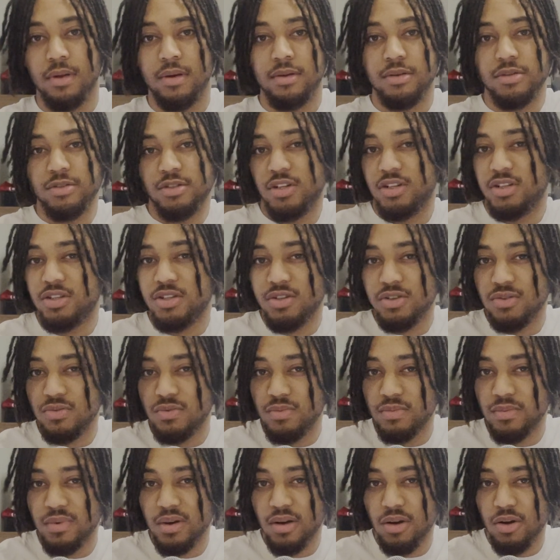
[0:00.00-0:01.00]
just to
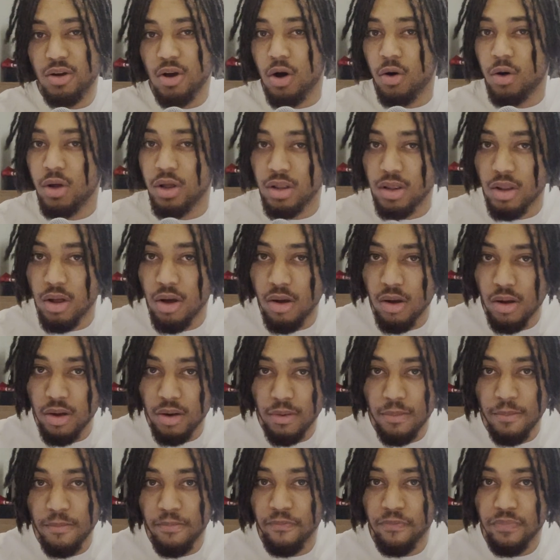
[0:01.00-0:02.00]
go
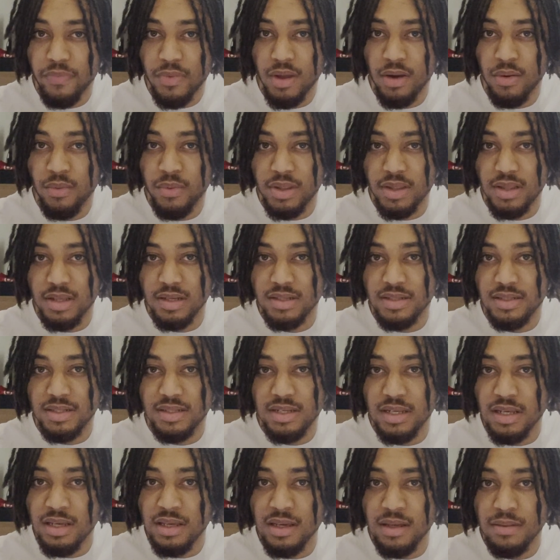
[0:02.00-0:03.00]
along with this
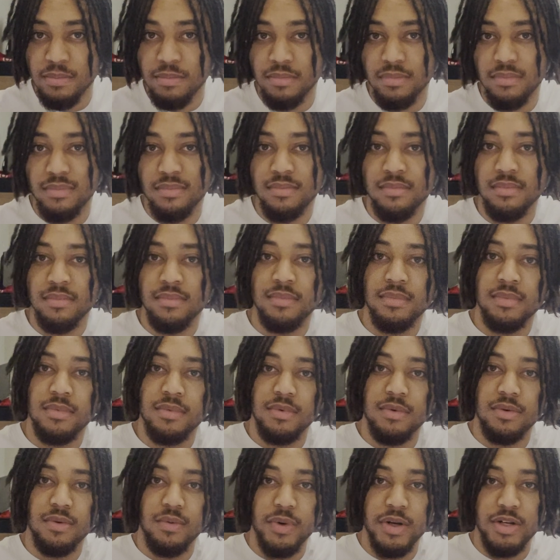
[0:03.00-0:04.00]
team,
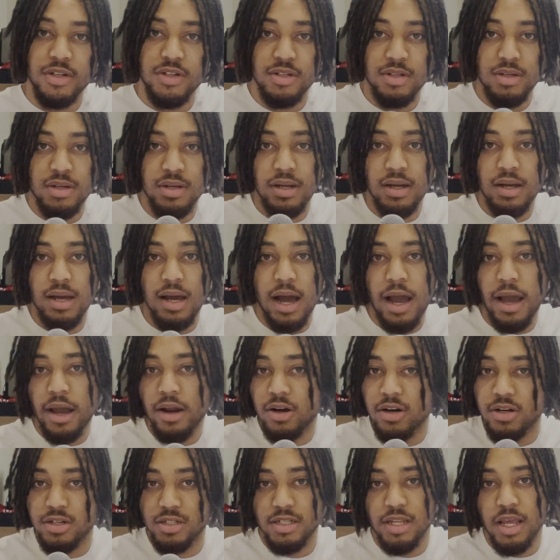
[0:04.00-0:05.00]
which I
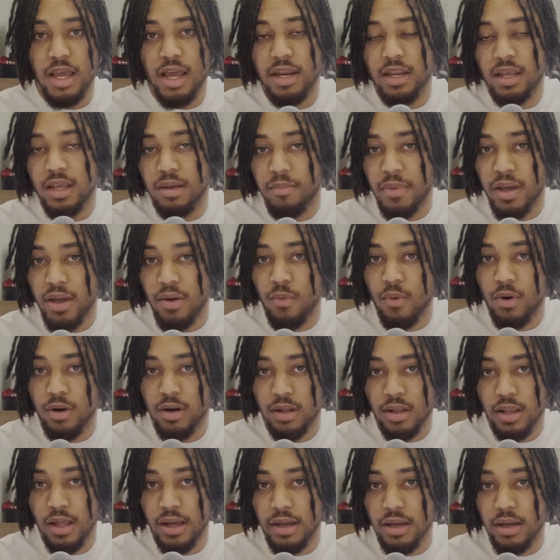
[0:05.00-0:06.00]
understand he may want to
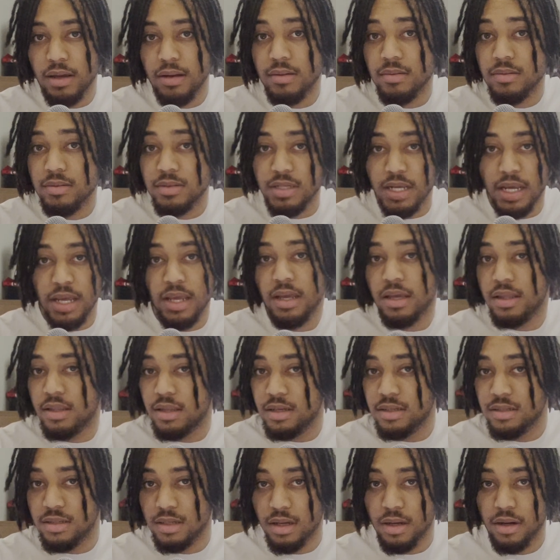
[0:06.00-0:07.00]
like take
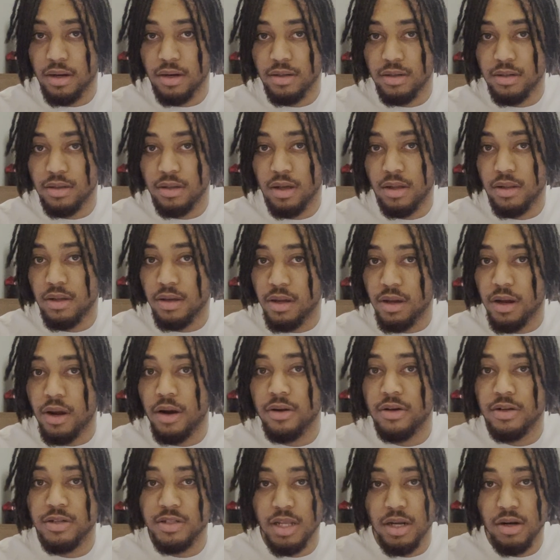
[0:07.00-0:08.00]
these the other
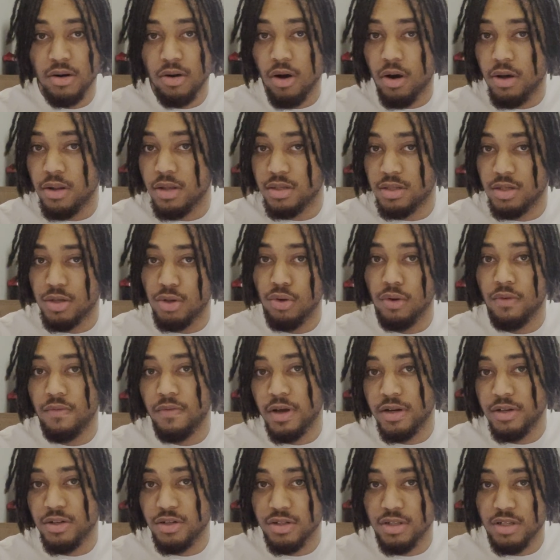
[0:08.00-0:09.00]
characters that are on this new
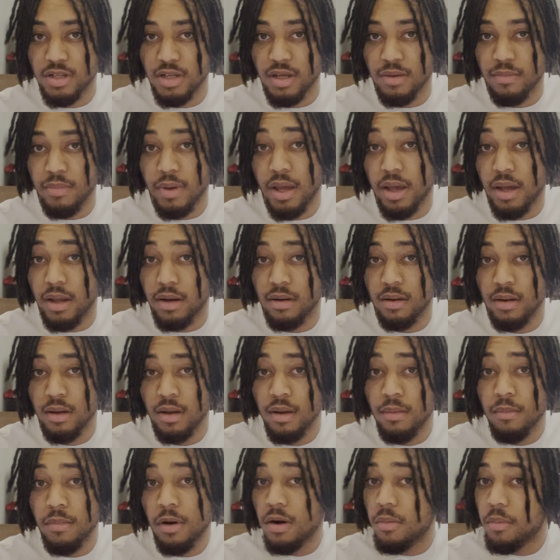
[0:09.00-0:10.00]
Avengers team and
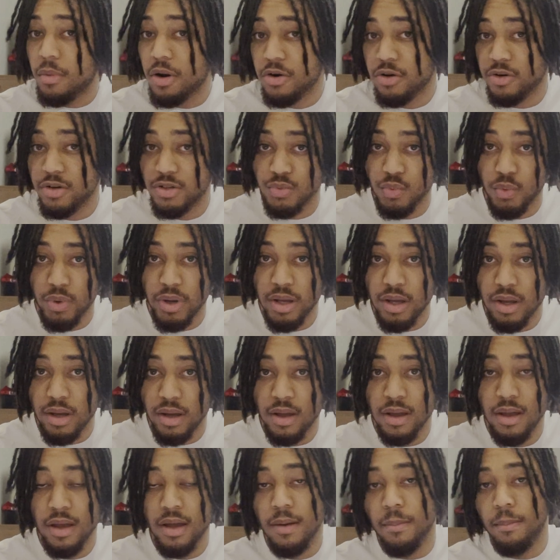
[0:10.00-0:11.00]
put them under his wing,
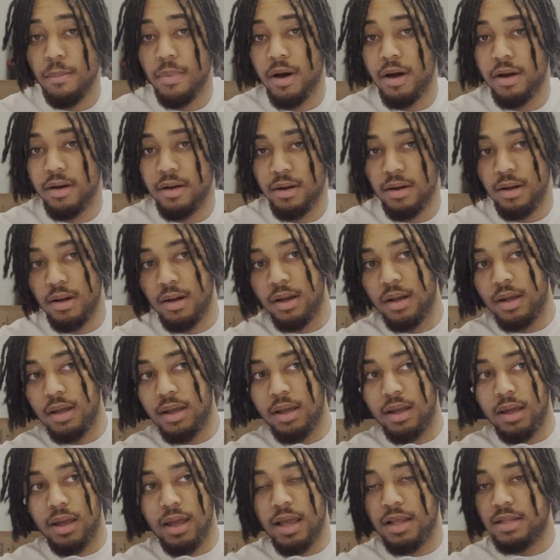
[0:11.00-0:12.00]
but
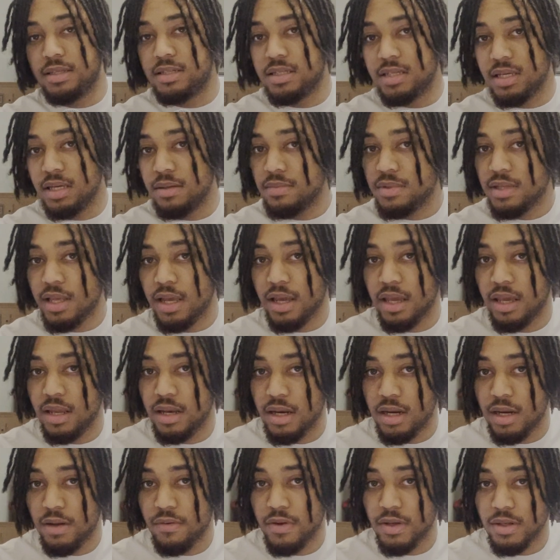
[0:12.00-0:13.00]
it seems like he
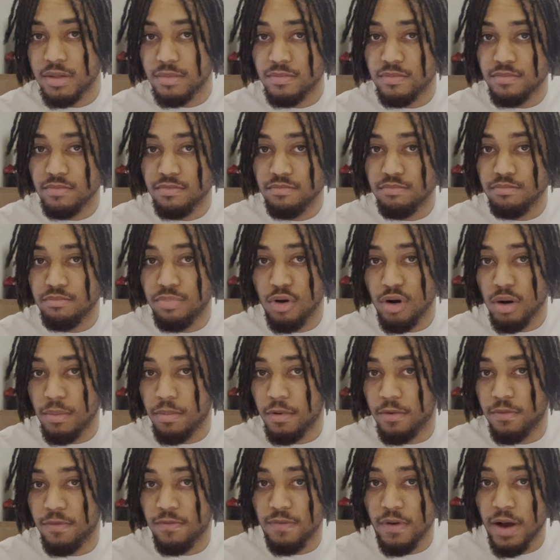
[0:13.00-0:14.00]
didn't even put up a
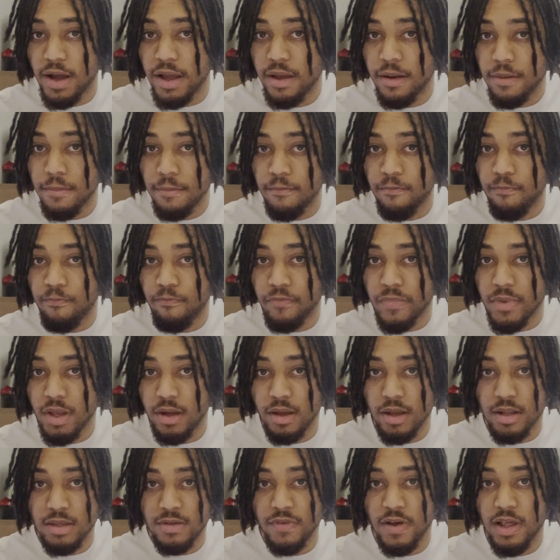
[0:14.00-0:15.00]
fight
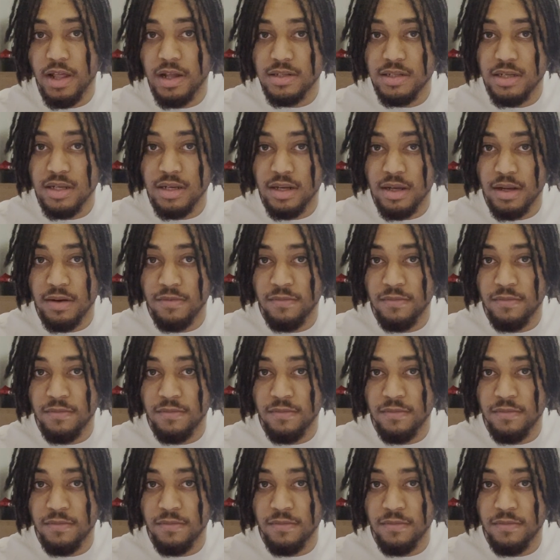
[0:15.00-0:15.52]
against Valentina, and